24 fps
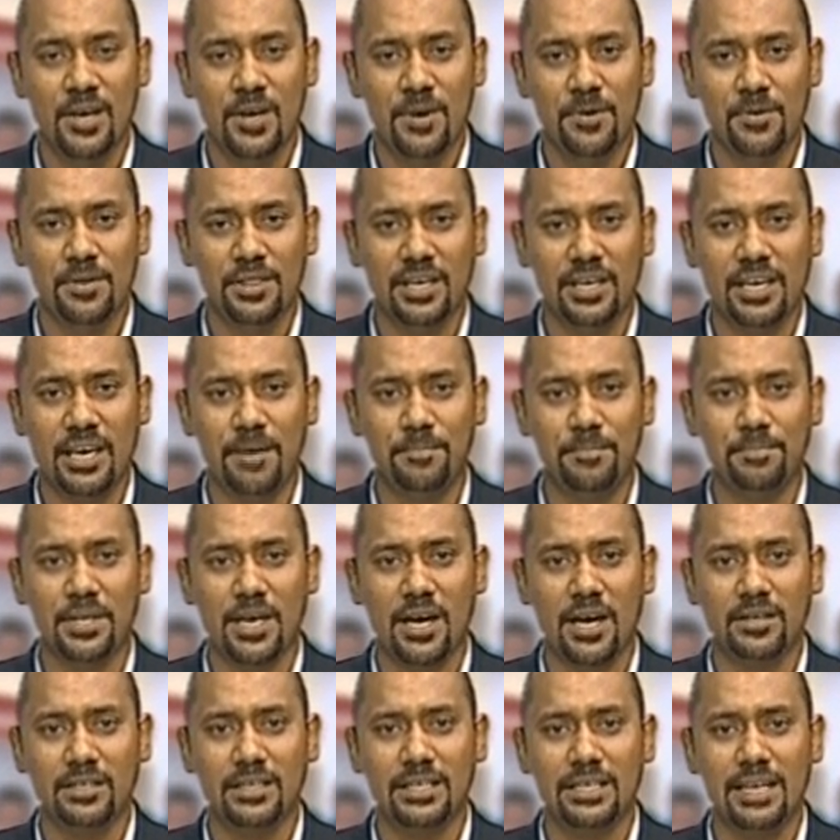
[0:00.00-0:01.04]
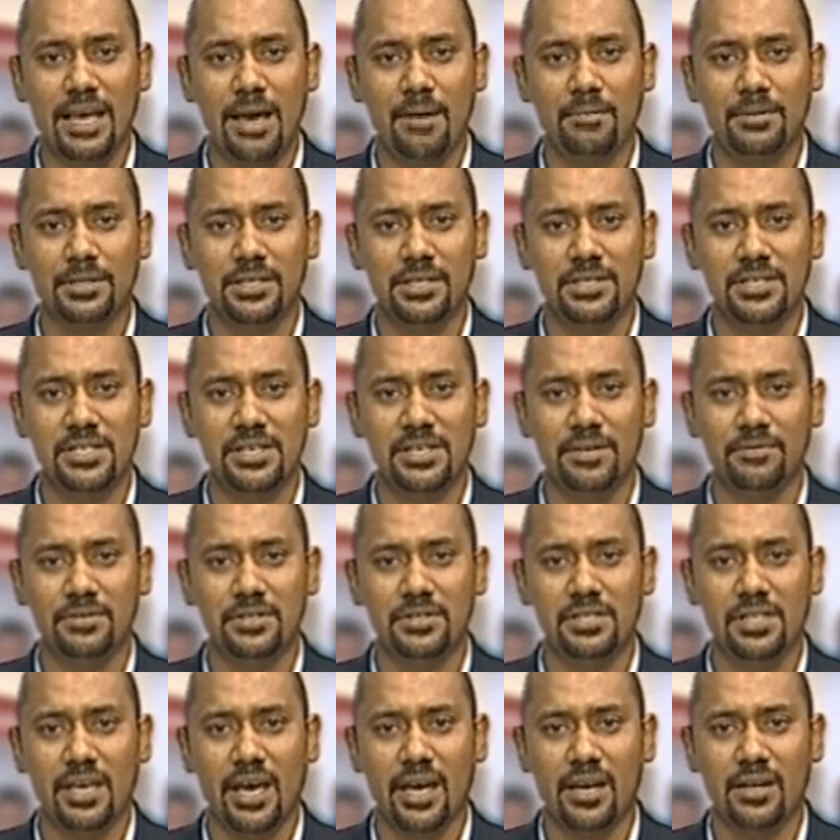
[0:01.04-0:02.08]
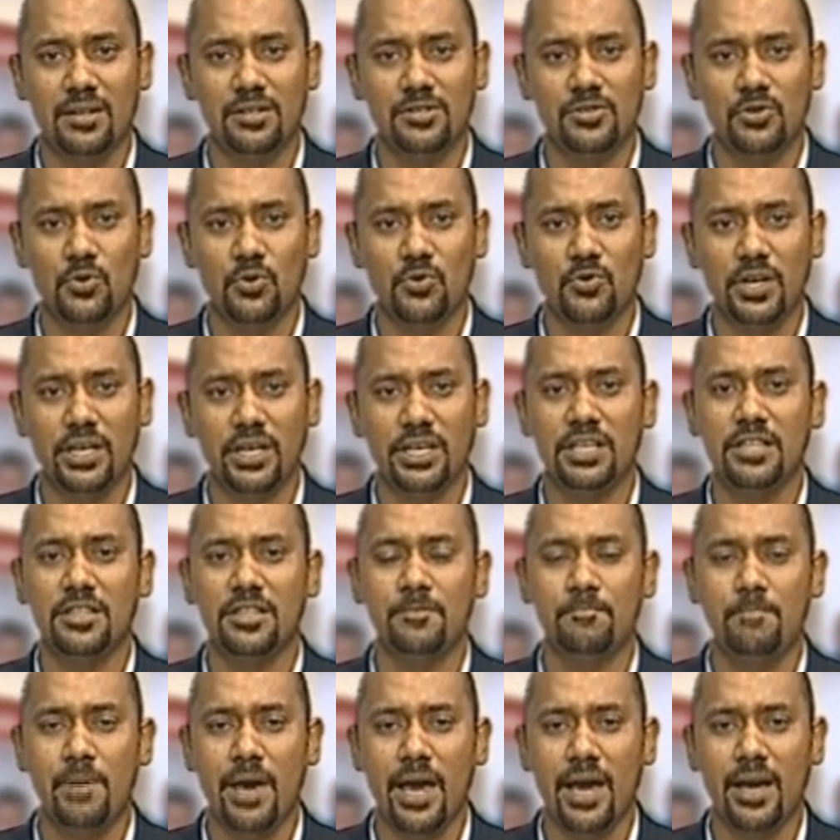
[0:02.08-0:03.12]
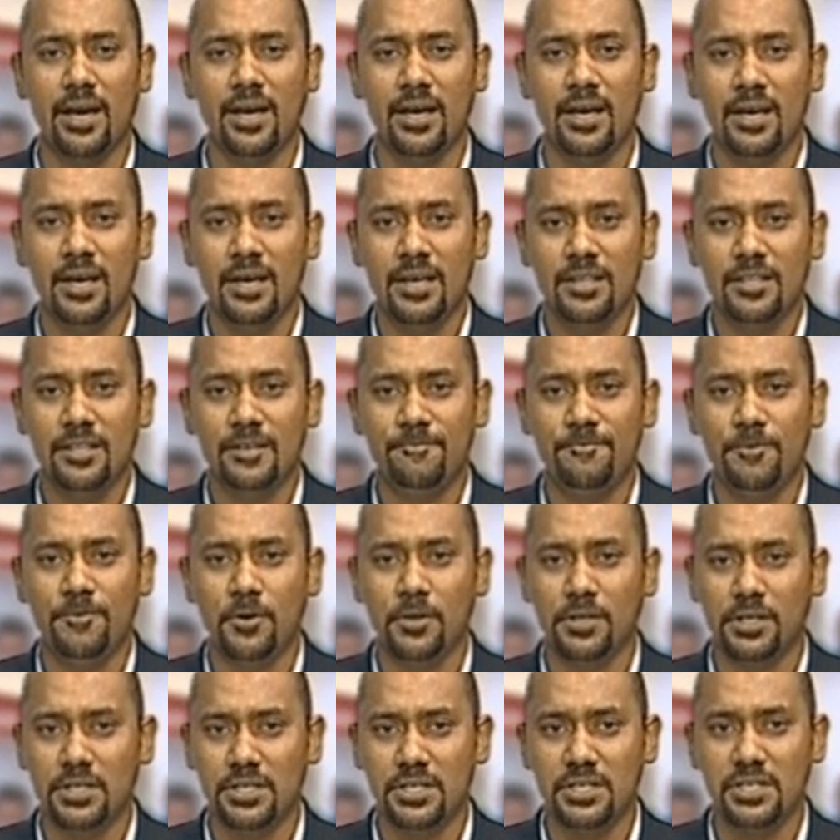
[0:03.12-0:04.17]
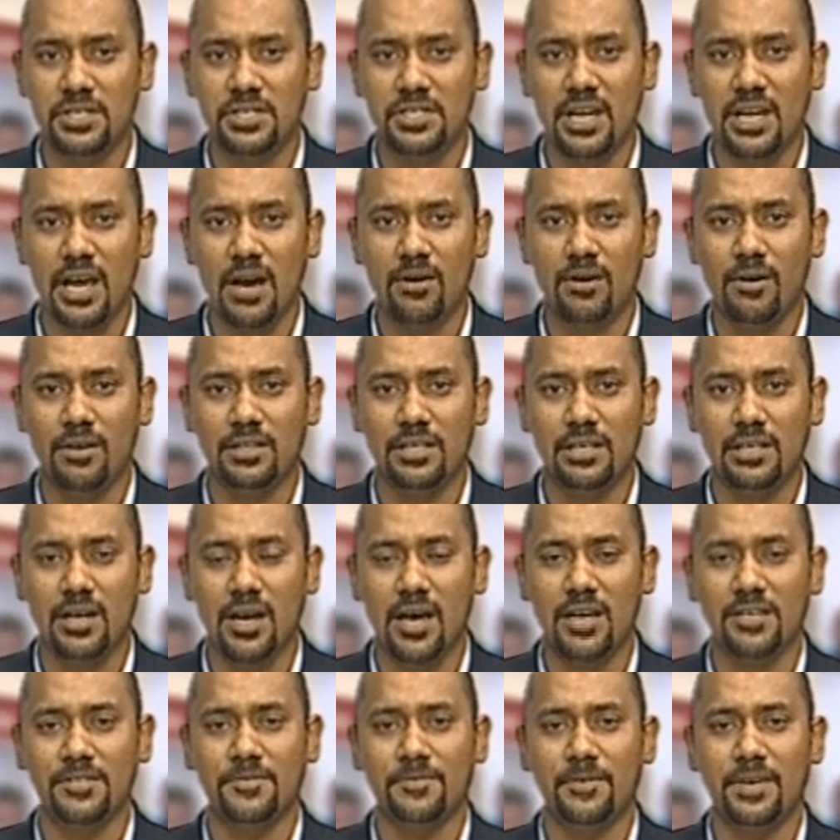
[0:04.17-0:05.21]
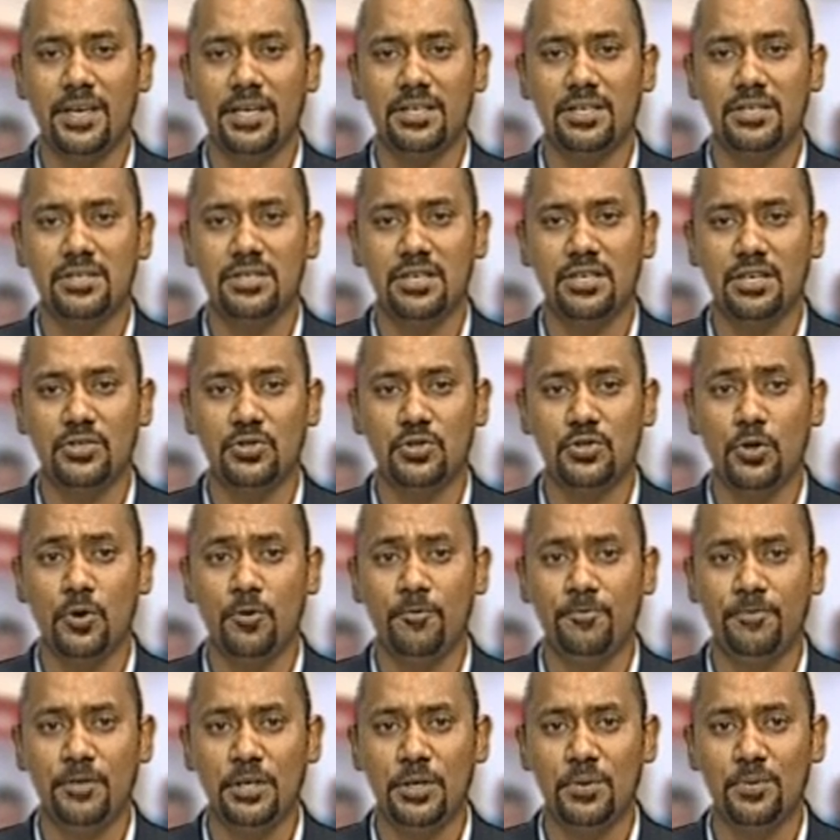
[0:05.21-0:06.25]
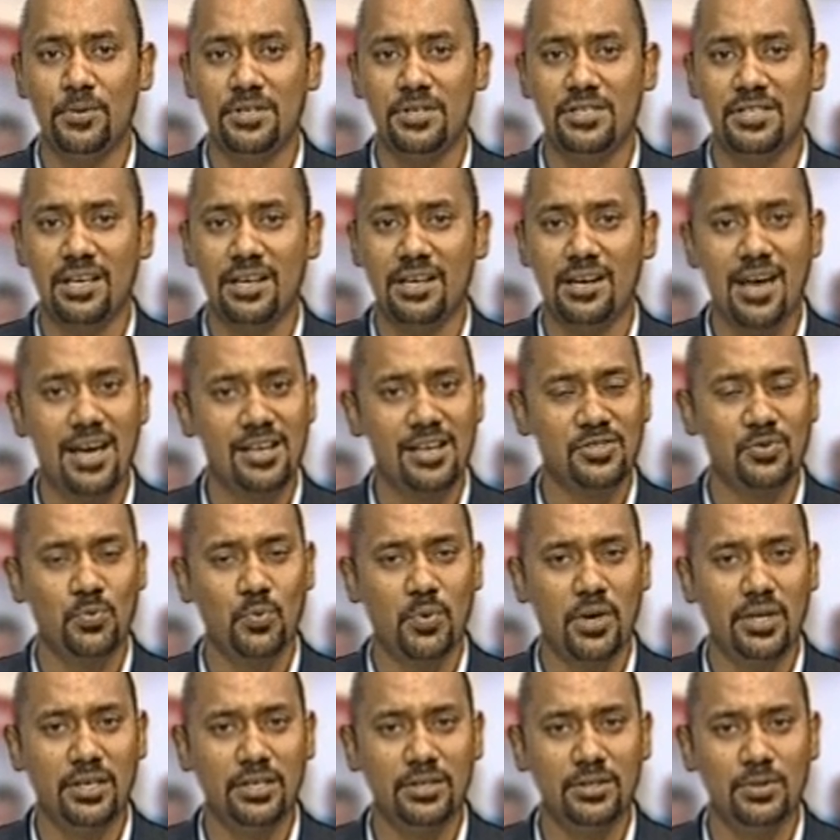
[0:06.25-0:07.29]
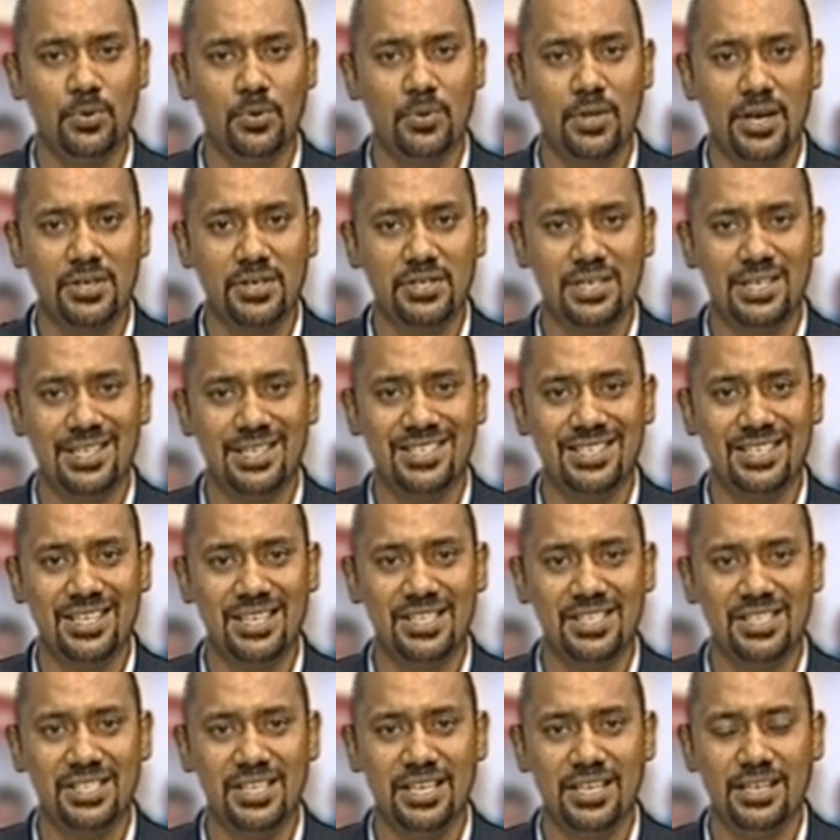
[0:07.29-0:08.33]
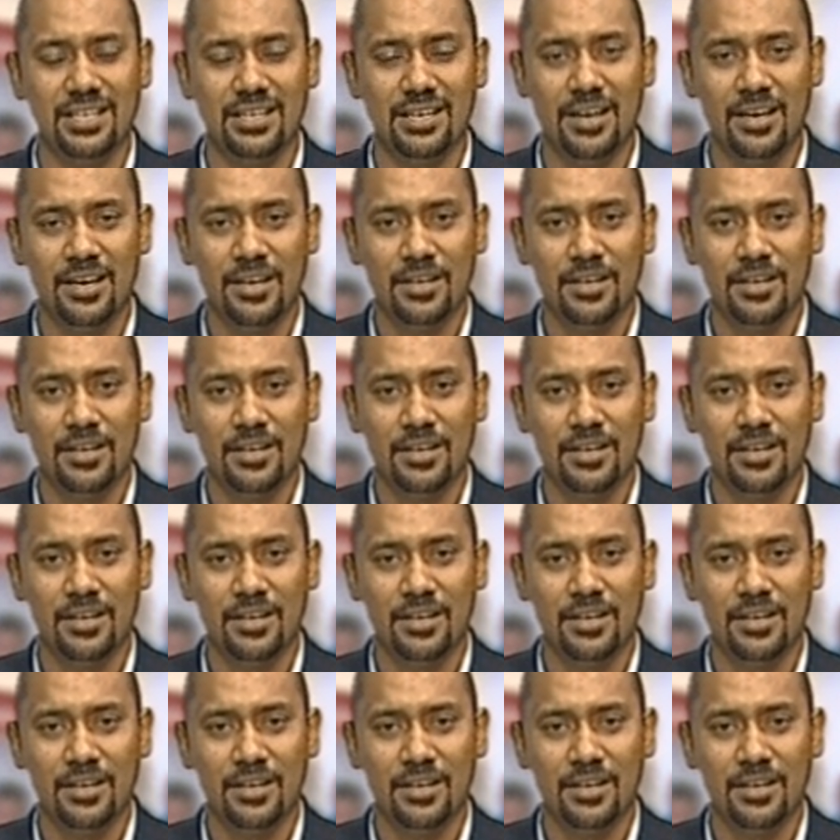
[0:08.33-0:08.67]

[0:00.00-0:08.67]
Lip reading: With the Cape Town and Hamilton sevens titles already in the bag, the focus is now on the Las Vegas trophy, which they last won in 2016.